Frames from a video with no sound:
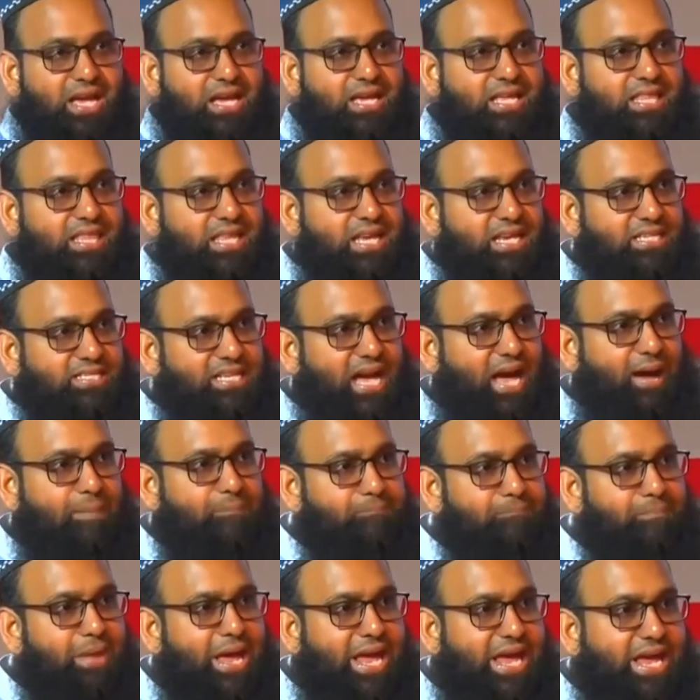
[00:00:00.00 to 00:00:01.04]
these are
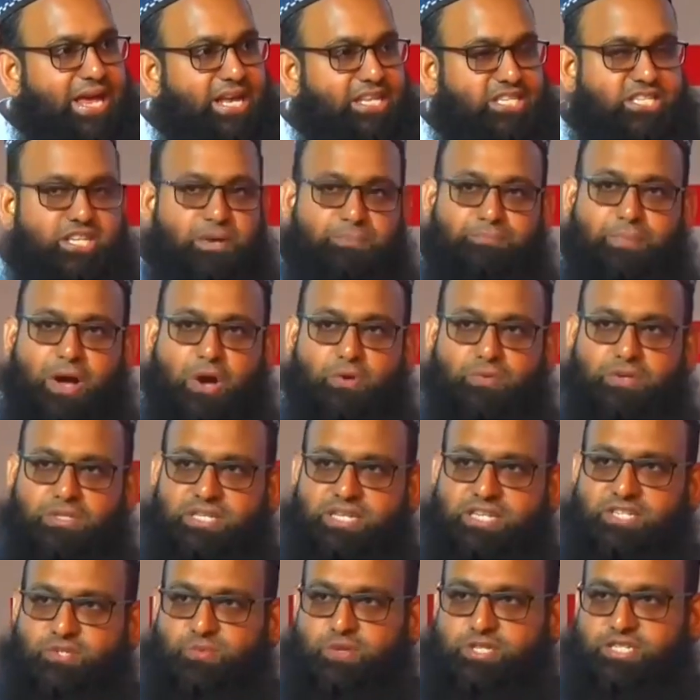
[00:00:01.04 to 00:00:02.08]
major
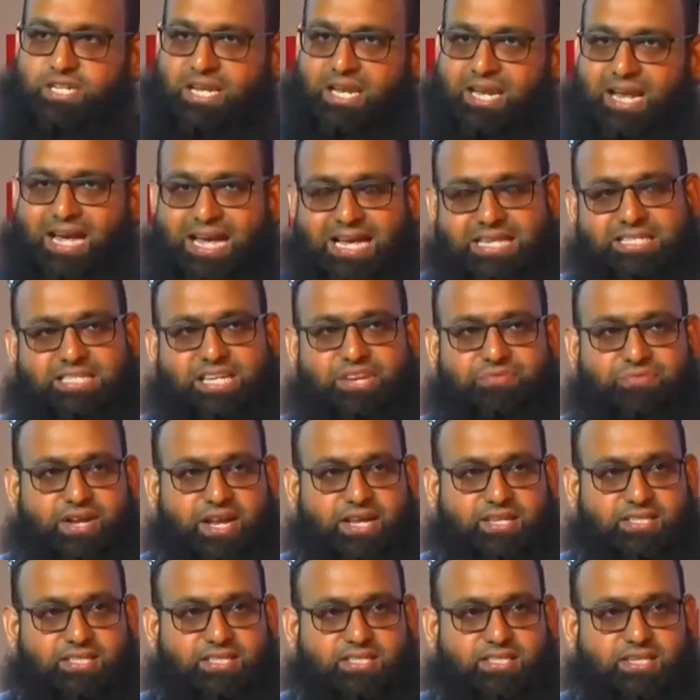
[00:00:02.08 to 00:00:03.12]
bounties which Allah has given
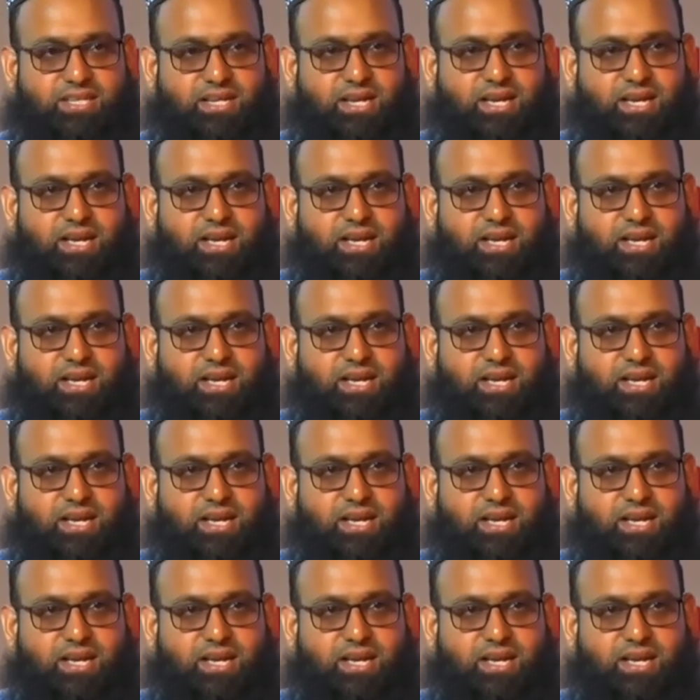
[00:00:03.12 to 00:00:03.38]
us.